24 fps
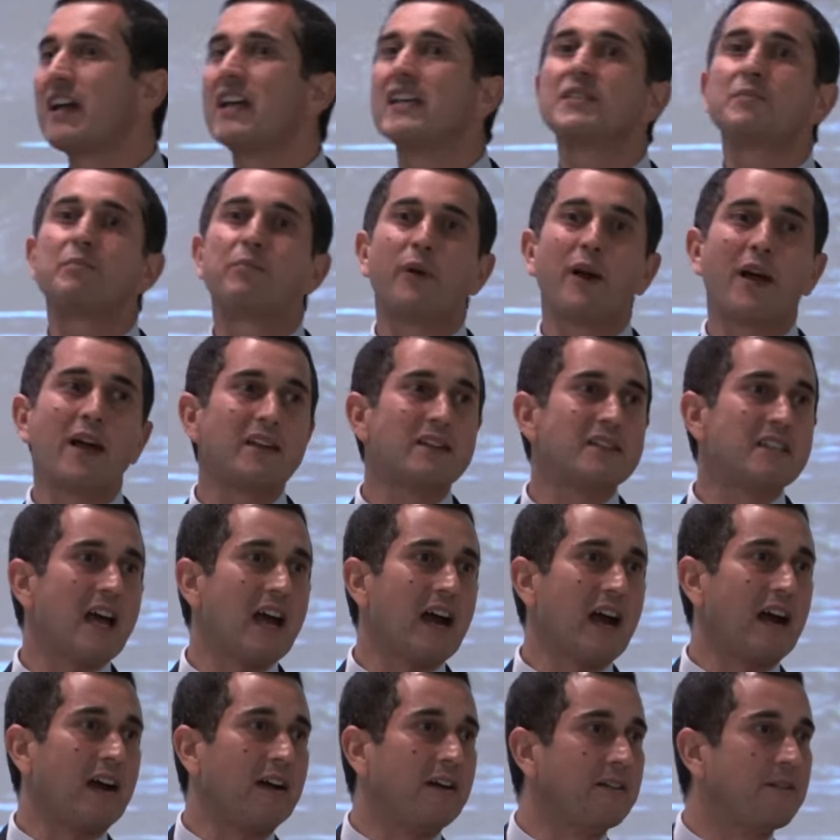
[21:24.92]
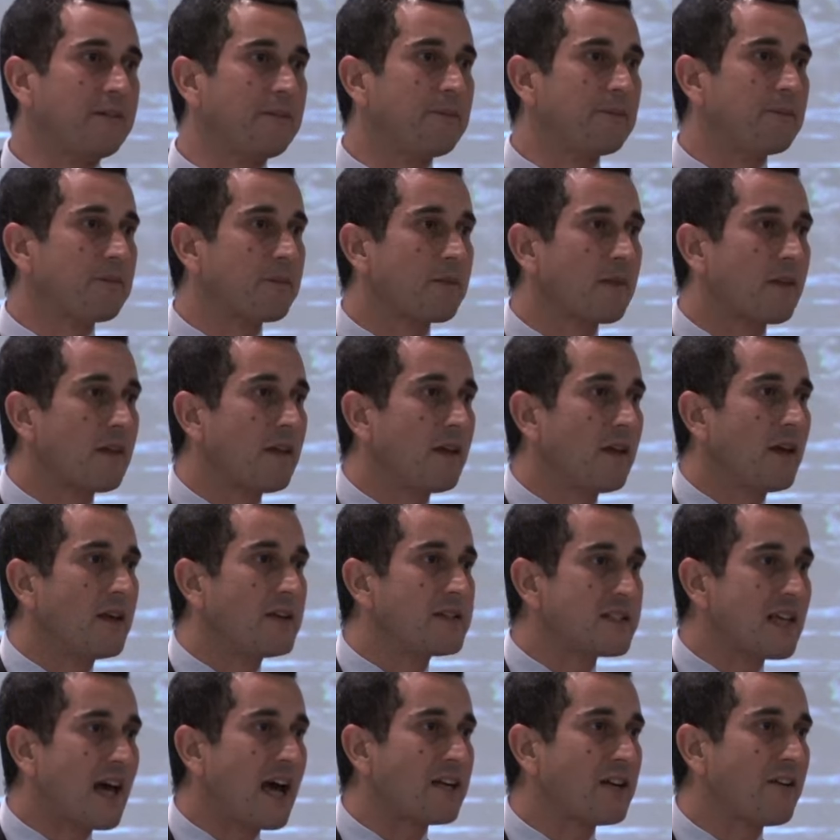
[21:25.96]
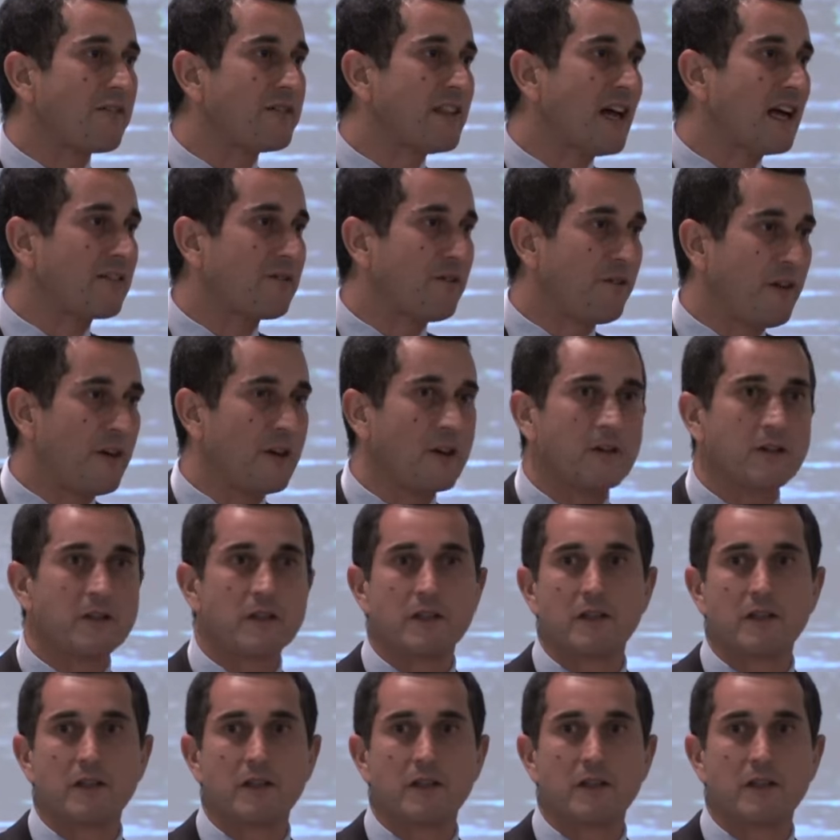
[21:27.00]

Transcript: he's praying there inside of that fish.